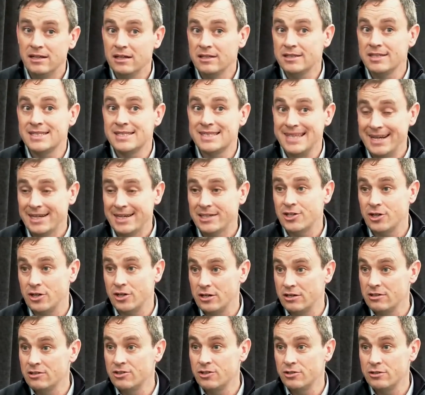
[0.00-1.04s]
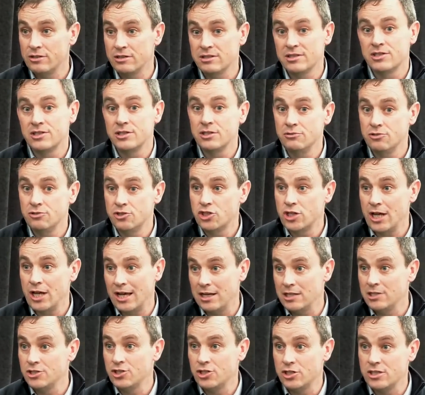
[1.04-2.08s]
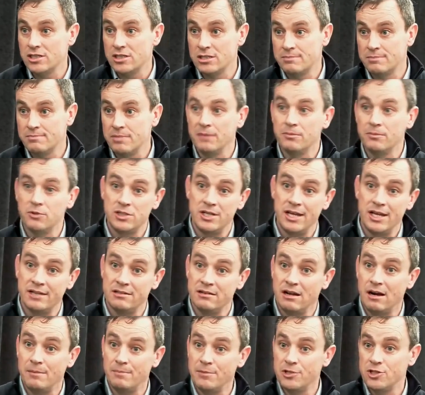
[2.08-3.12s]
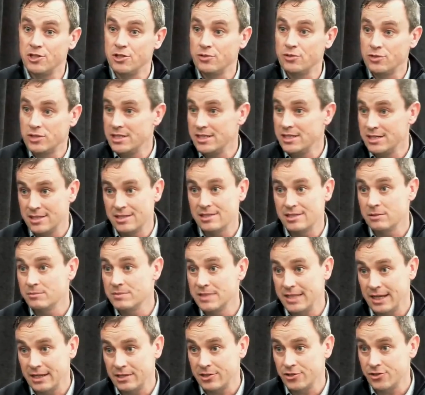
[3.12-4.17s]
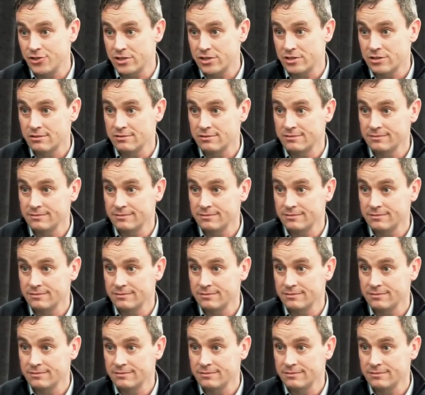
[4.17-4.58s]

on the sector, there's huge challenges, but yet opportunities in some sectors.